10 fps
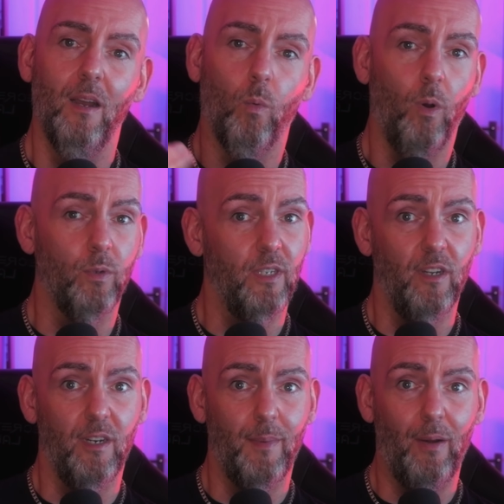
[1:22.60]
What was so
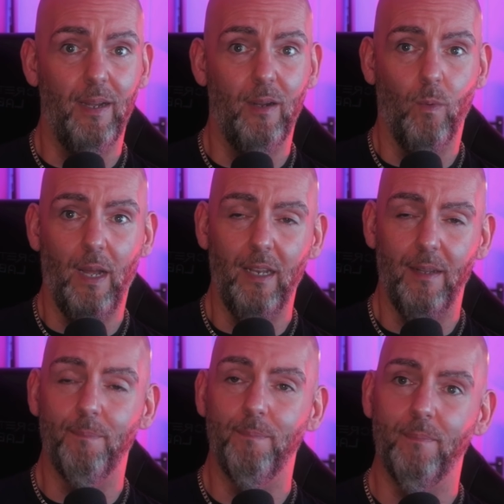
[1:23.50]
good about it? Well,
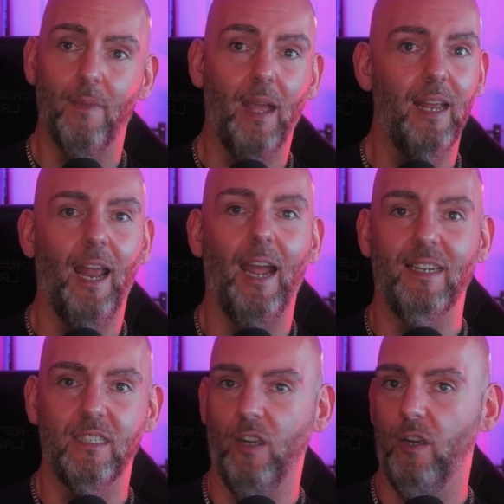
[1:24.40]
I
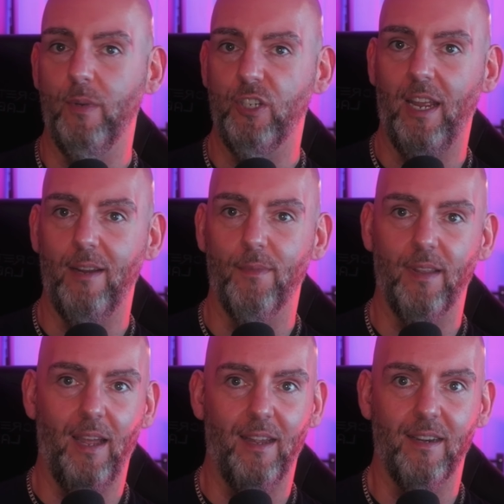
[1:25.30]
like skirmish games
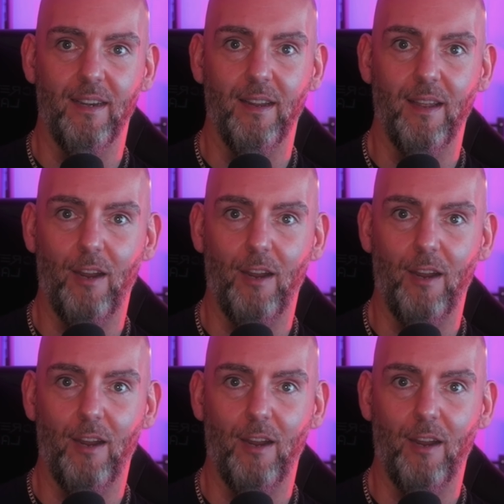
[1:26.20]
and